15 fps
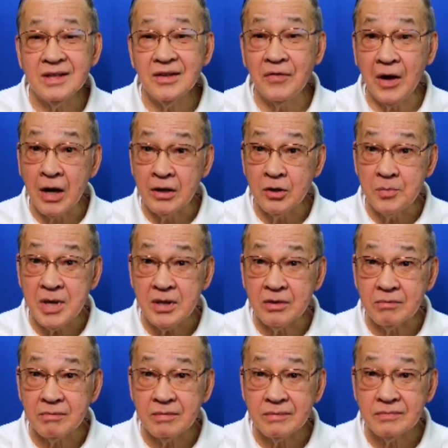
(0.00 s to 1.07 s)
If a
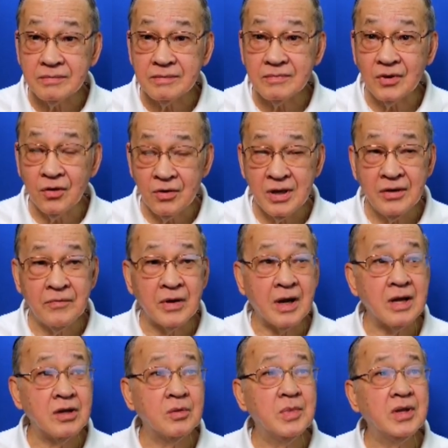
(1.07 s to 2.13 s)
condominium. Only if a
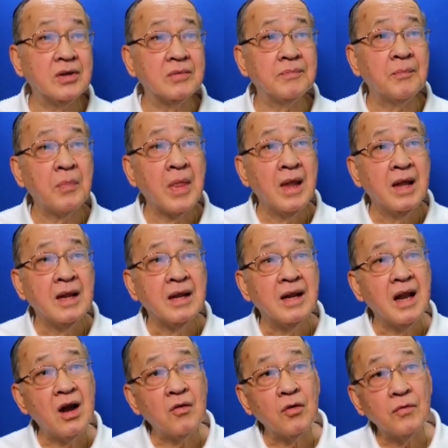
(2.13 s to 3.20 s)
condominium.
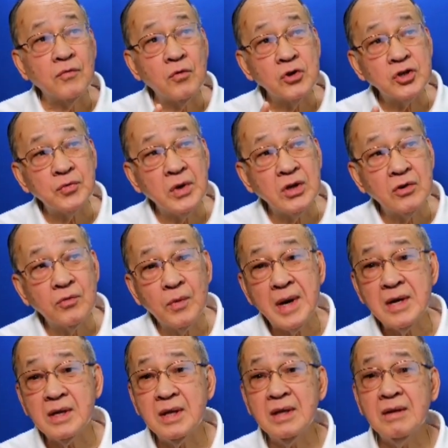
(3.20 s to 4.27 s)
Now, of course, when you're
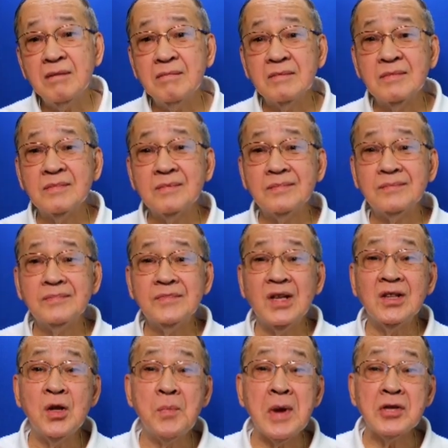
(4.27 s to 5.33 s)
renting,
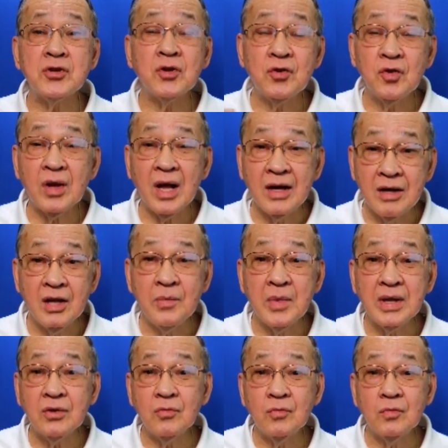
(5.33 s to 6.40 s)
it depends on your
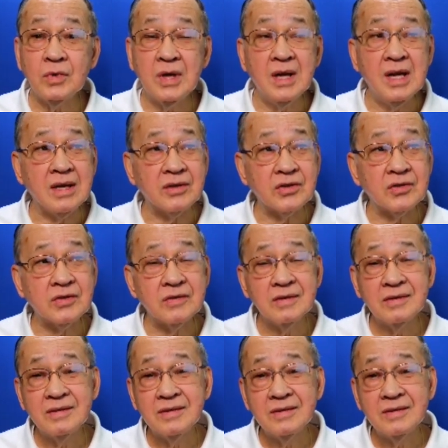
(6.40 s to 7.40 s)
agreement with the lease.